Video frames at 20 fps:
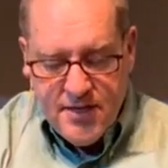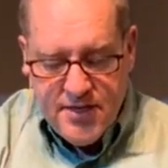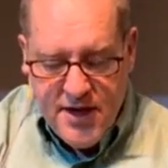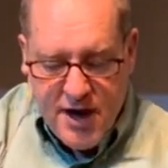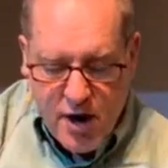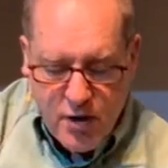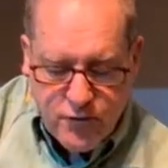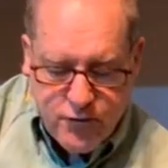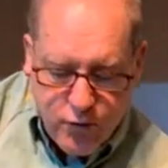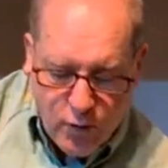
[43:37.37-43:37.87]

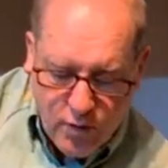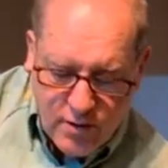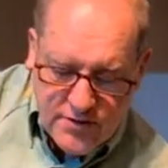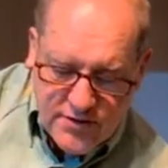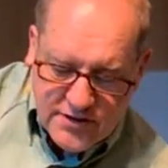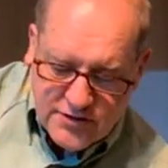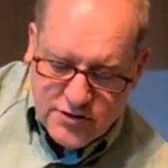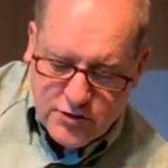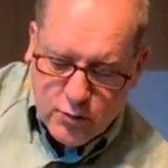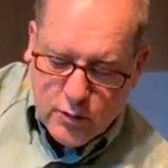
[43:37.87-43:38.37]

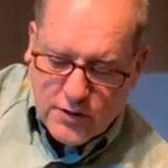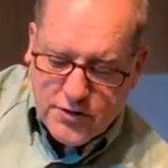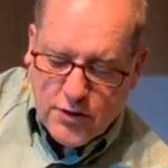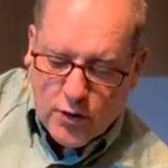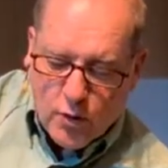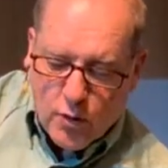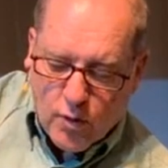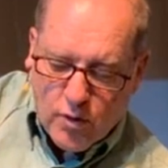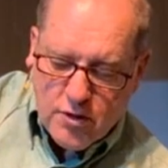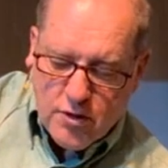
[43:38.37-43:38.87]
Therefore, this is
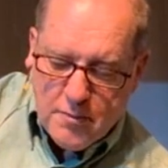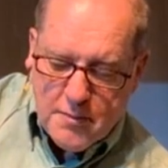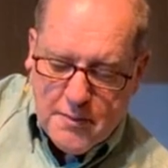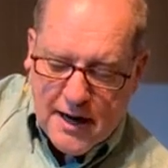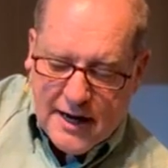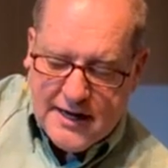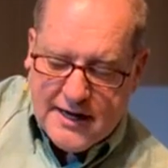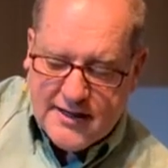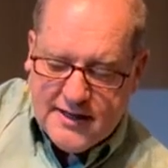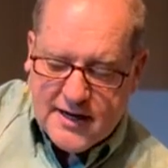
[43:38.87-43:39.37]
what the Lord
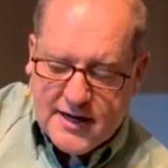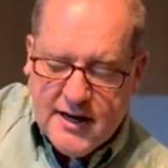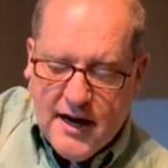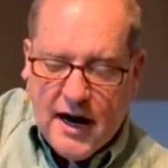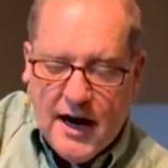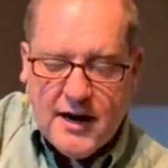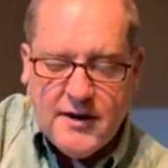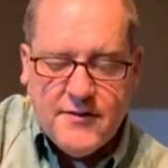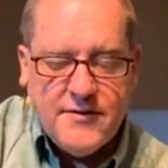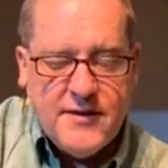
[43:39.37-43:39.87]
Almighty, the
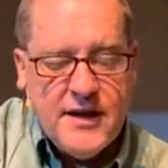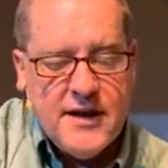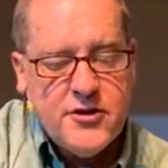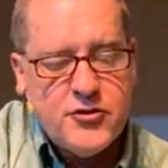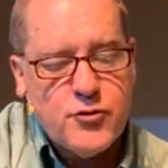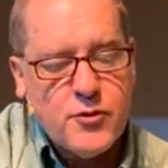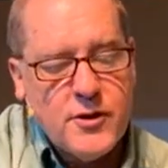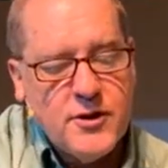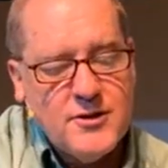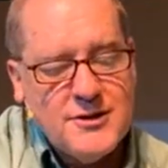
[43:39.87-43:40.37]
God of
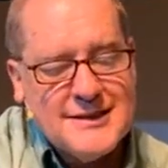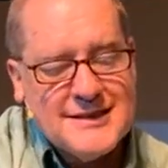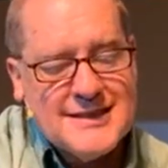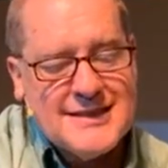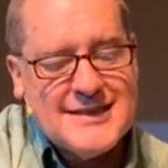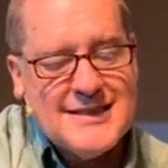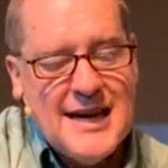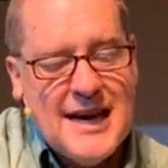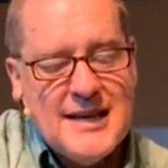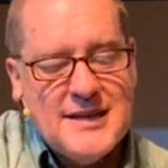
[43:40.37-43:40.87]
Israel,
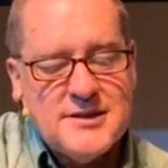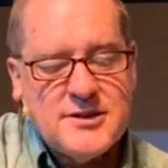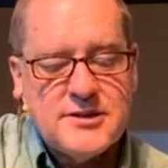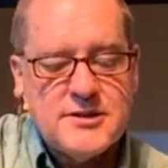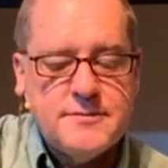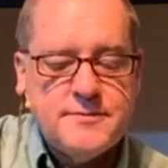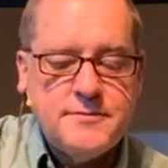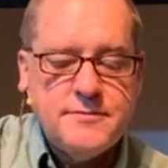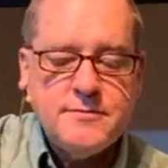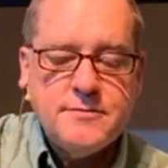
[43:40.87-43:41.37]

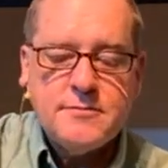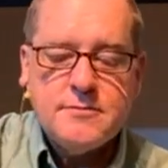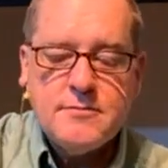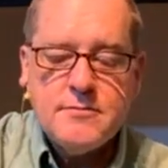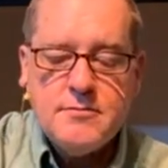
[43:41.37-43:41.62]
says